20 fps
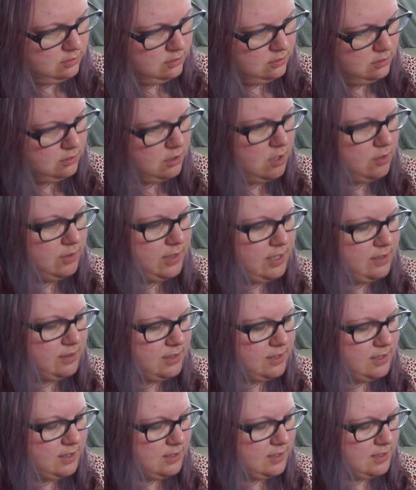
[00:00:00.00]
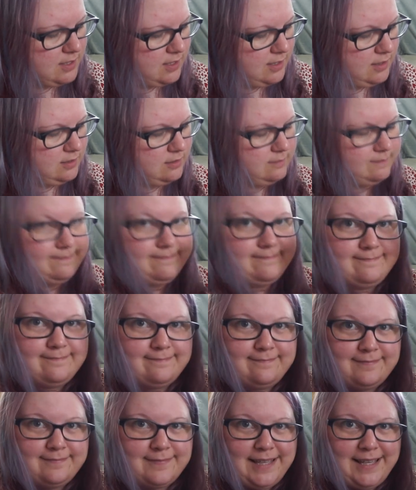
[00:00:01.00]
Oh, there is it signed.
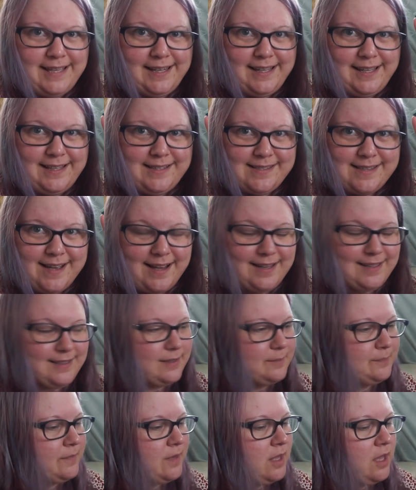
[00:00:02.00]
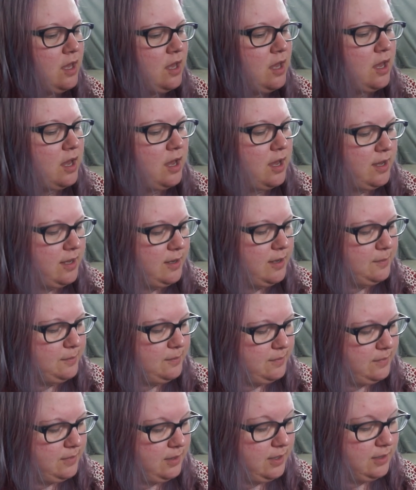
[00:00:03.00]
It is signed. Um,
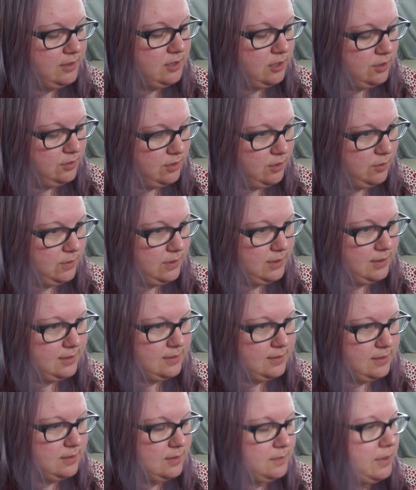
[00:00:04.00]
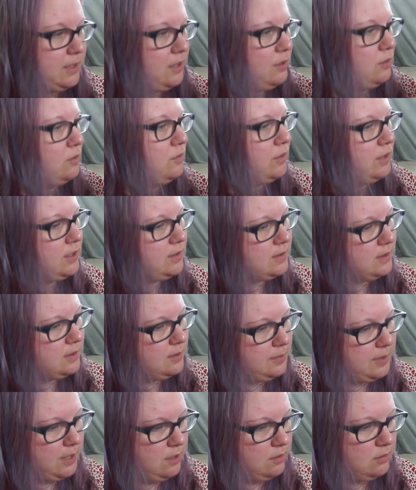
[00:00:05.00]
I don't know what this is about. What is it
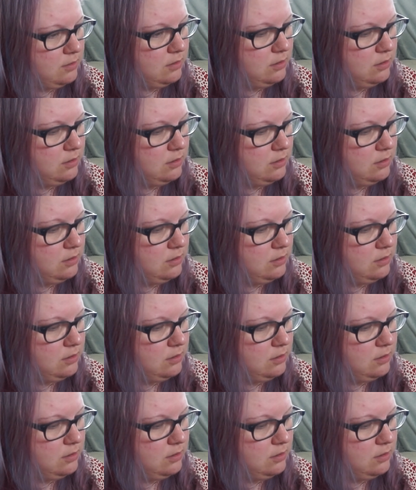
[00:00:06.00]
about?